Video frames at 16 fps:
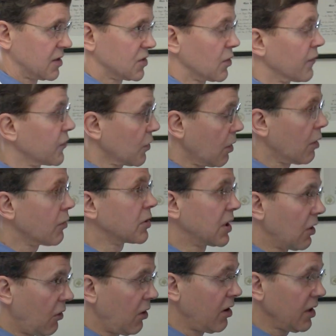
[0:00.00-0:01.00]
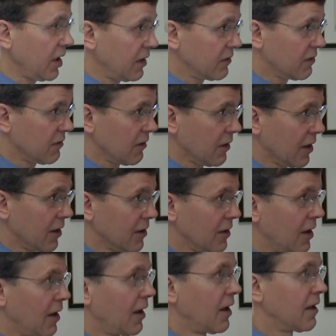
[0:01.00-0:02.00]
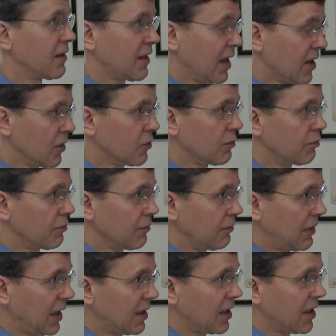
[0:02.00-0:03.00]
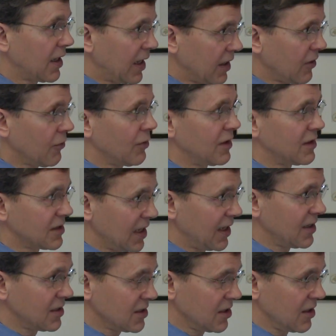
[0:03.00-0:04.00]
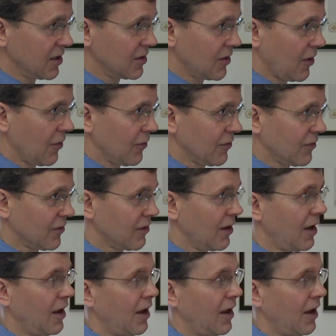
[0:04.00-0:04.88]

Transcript: So if they're already on insulin, that could mean an increased insulin dose.